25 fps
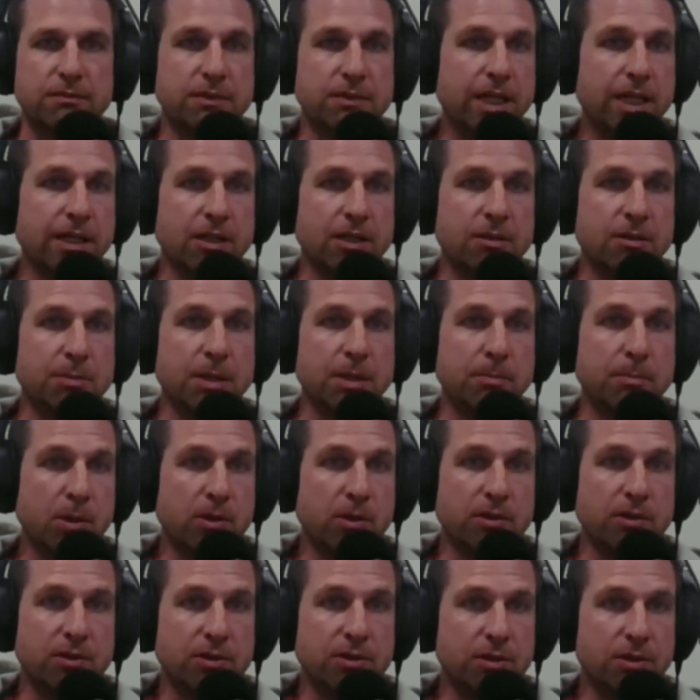That could be
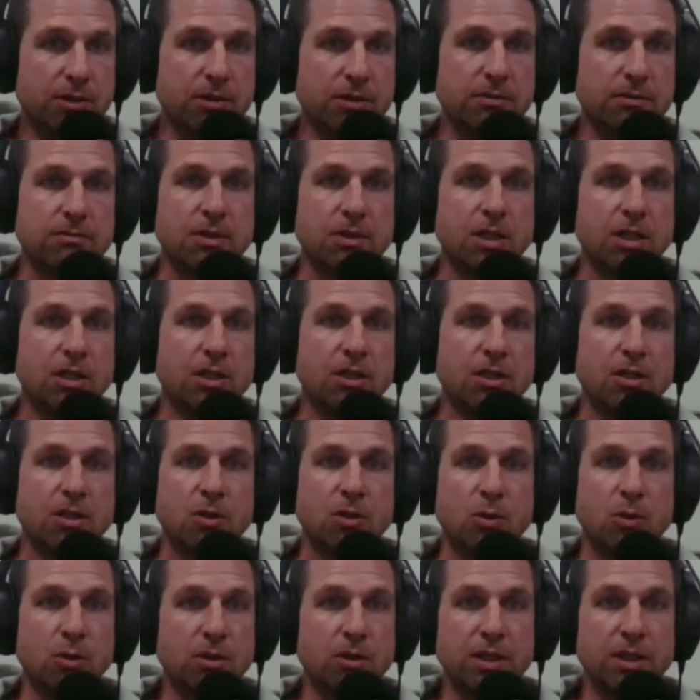personal
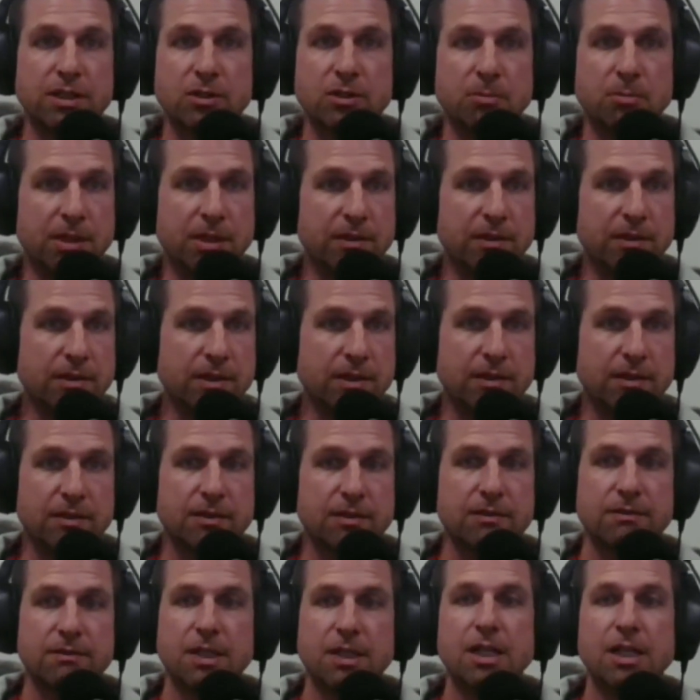or in your
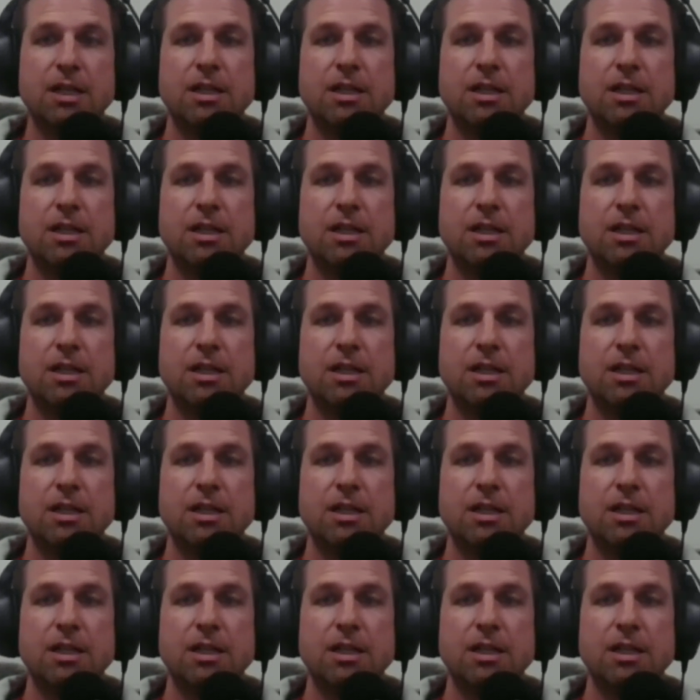business.